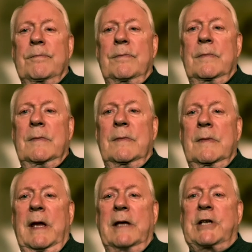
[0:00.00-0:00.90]

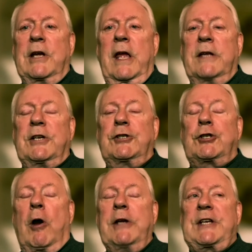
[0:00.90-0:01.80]
it's a
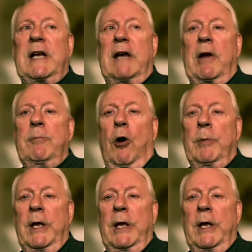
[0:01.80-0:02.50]
choice in every moment.